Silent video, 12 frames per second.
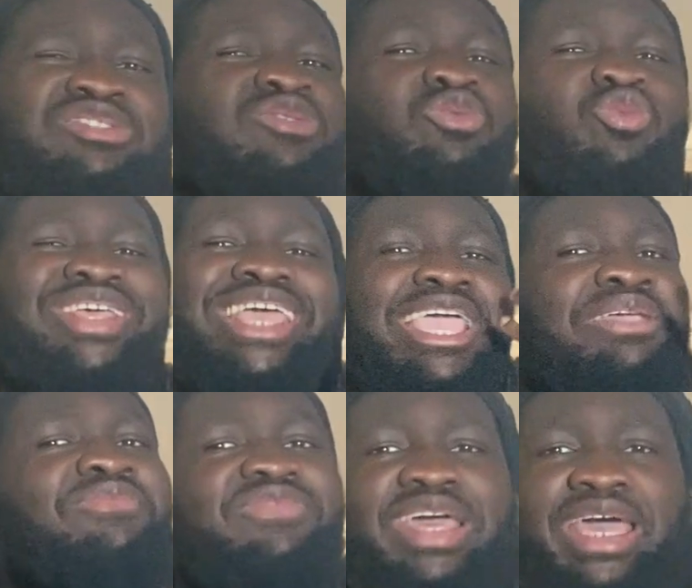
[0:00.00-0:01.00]
We
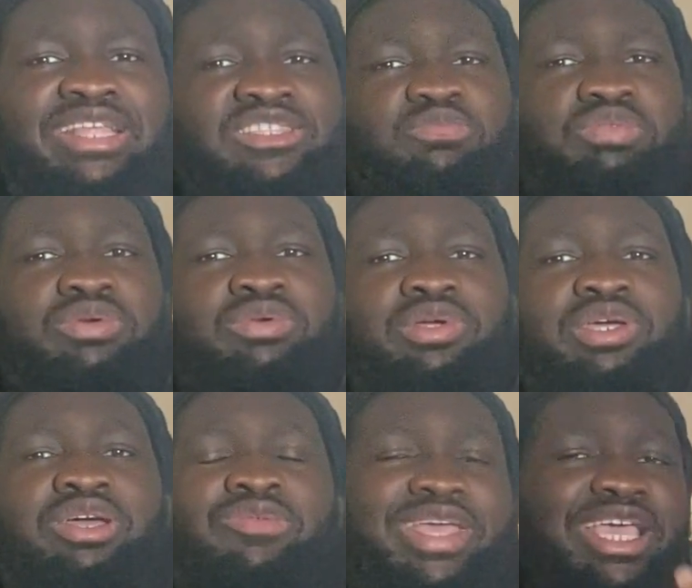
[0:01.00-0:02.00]
aim for heads, bro.
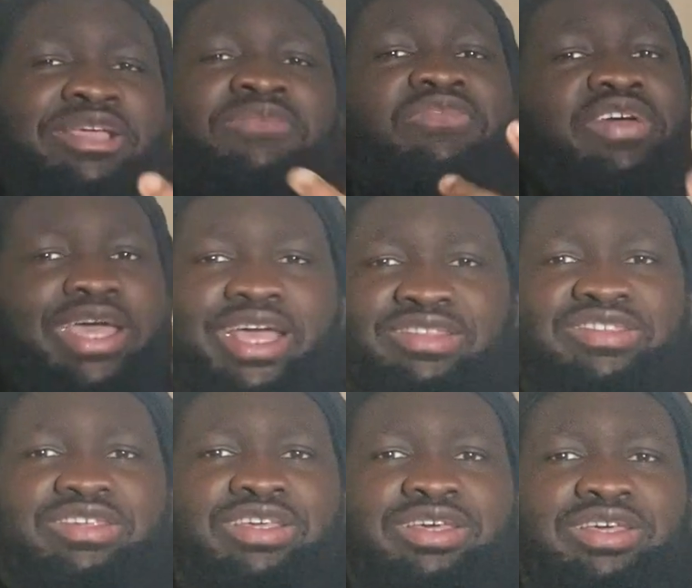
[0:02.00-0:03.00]
We aim for
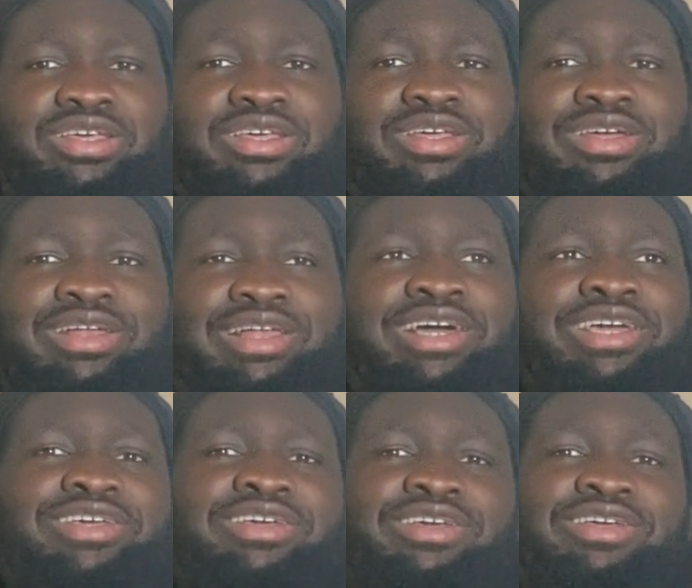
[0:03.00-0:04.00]
heads.
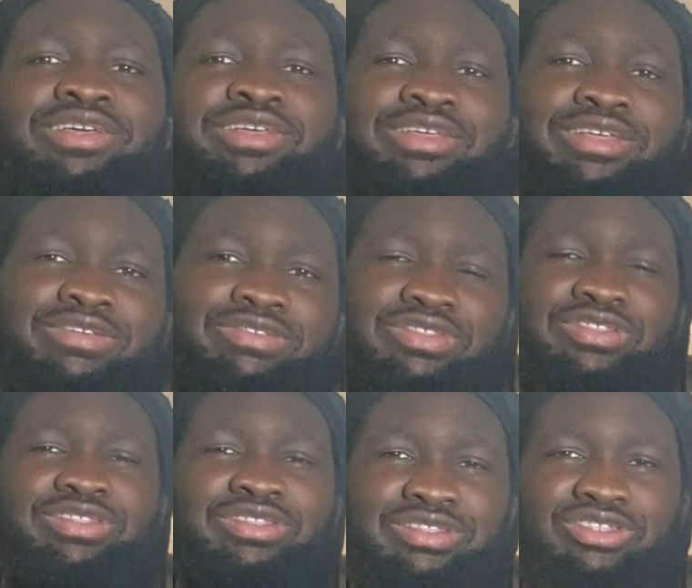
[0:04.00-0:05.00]
Like,
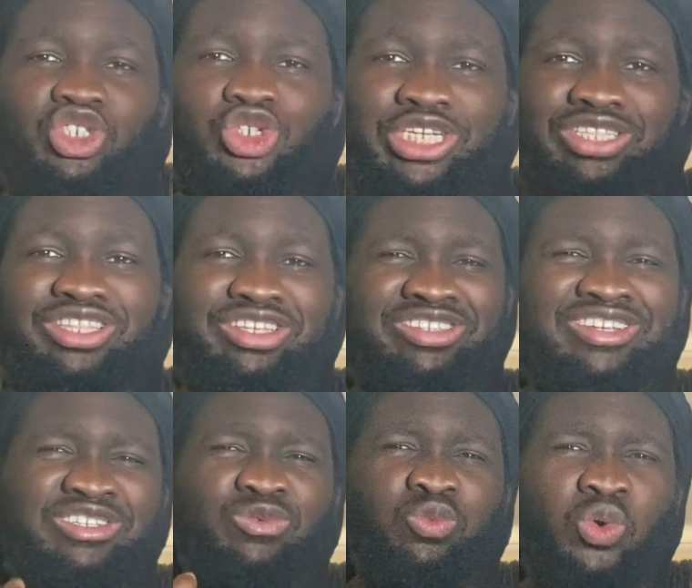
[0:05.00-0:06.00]
treat this
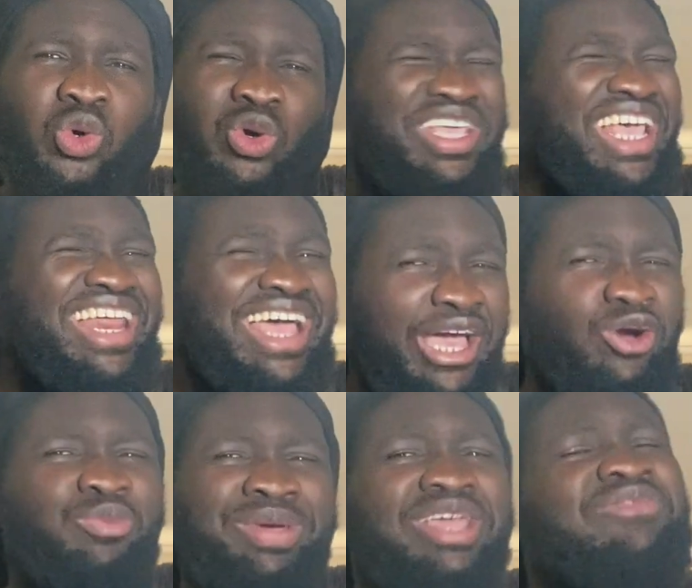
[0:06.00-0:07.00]
as war. Get a
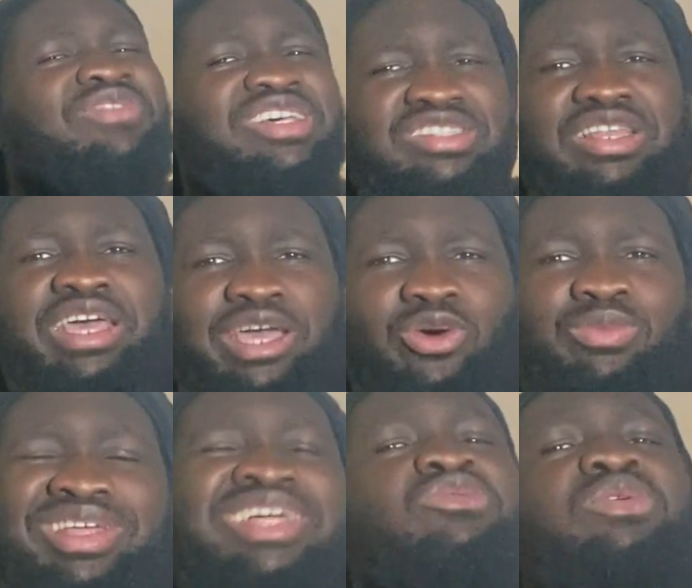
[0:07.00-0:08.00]
helmet. Invest in a
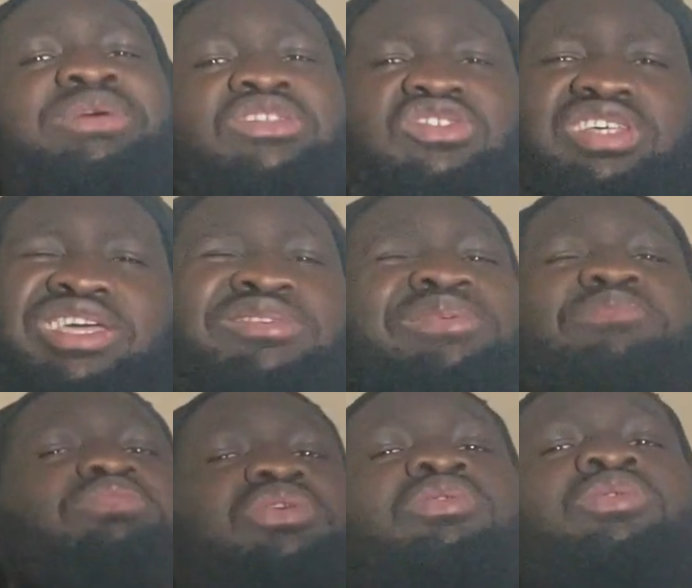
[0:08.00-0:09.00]
helmet. That's what I'm saying,
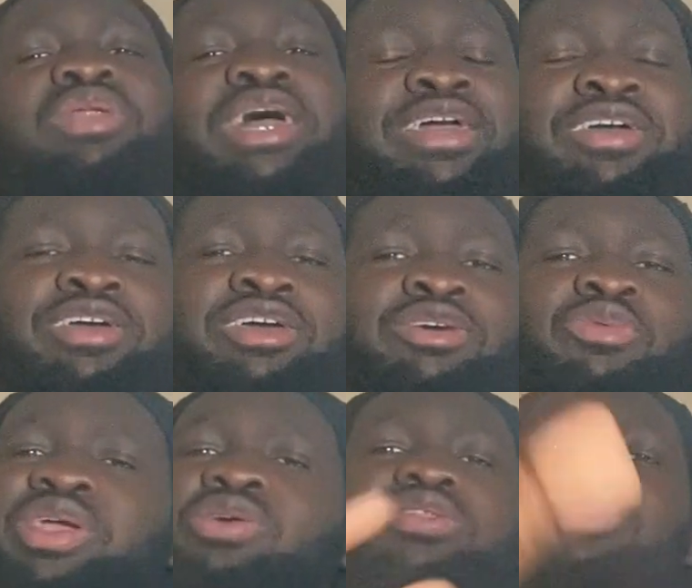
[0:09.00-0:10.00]
but bro. Like,
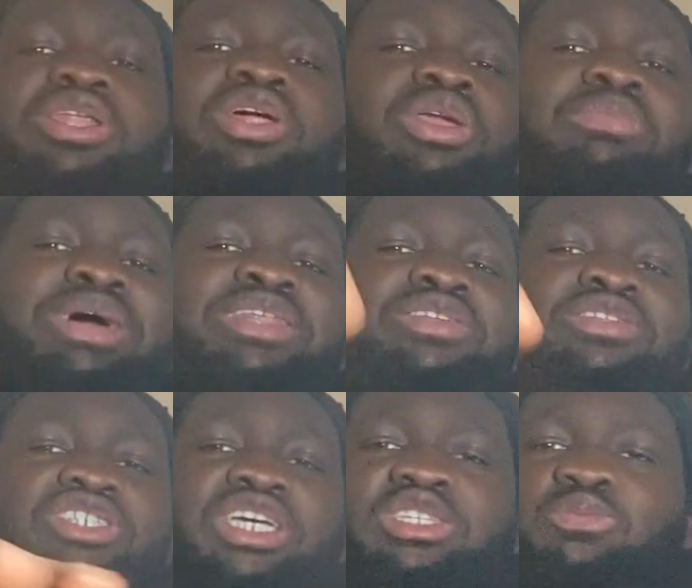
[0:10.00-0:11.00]
we ain't got none of your man in
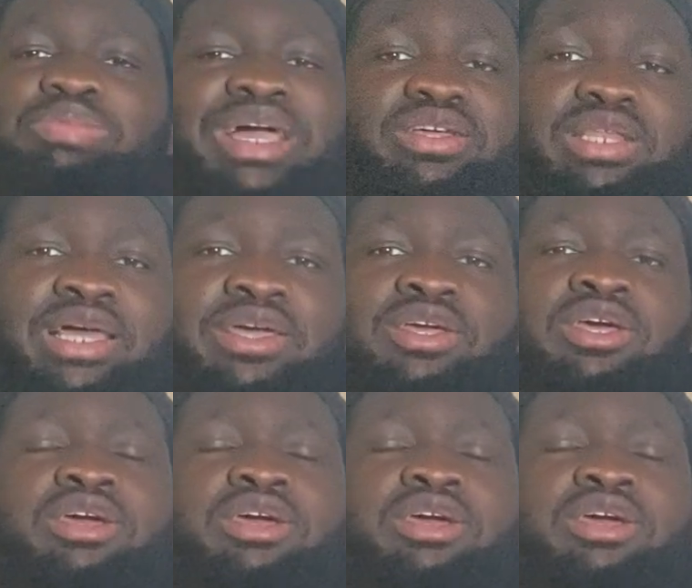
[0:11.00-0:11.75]
chest back, like.